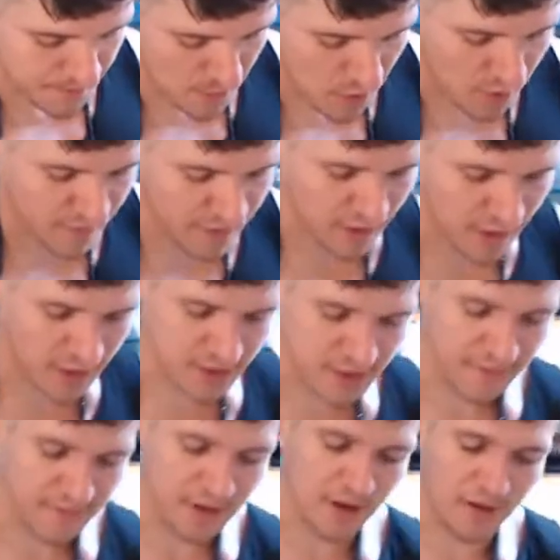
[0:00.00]
over the years,
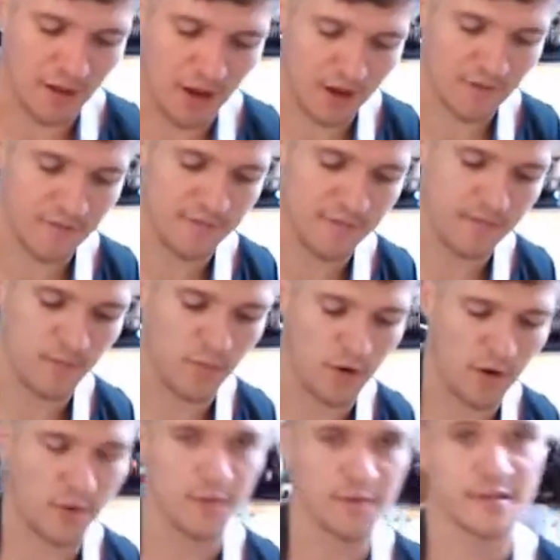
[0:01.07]
I've done a lot of
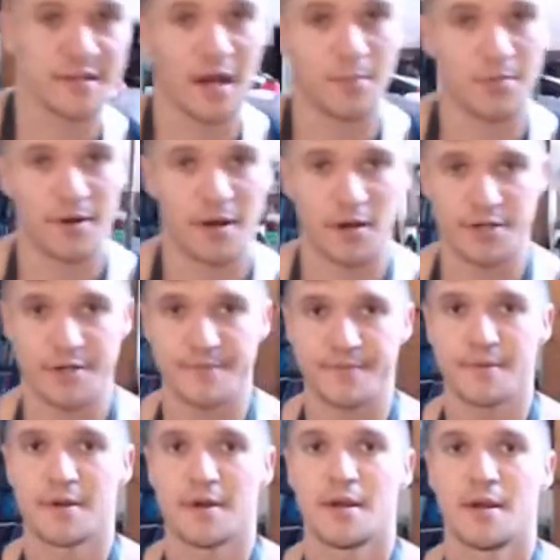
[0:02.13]
work with sound production.
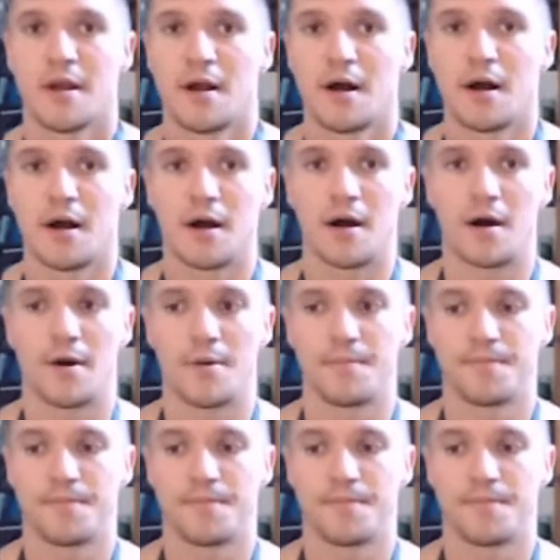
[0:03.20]
I